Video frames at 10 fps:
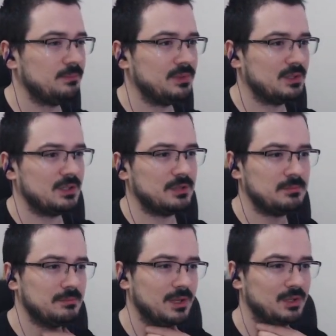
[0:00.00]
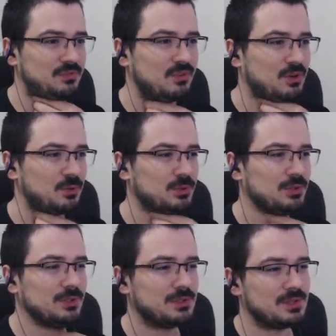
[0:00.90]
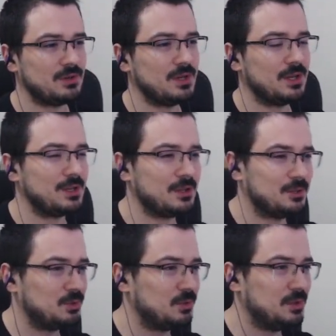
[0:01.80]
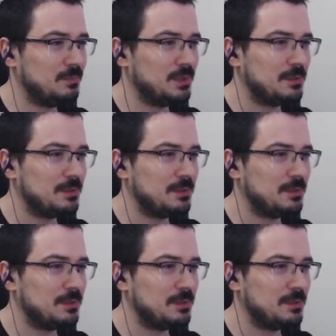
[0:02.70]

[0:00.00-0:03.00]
Ah, my throat. Sorry, I can't do the Mickey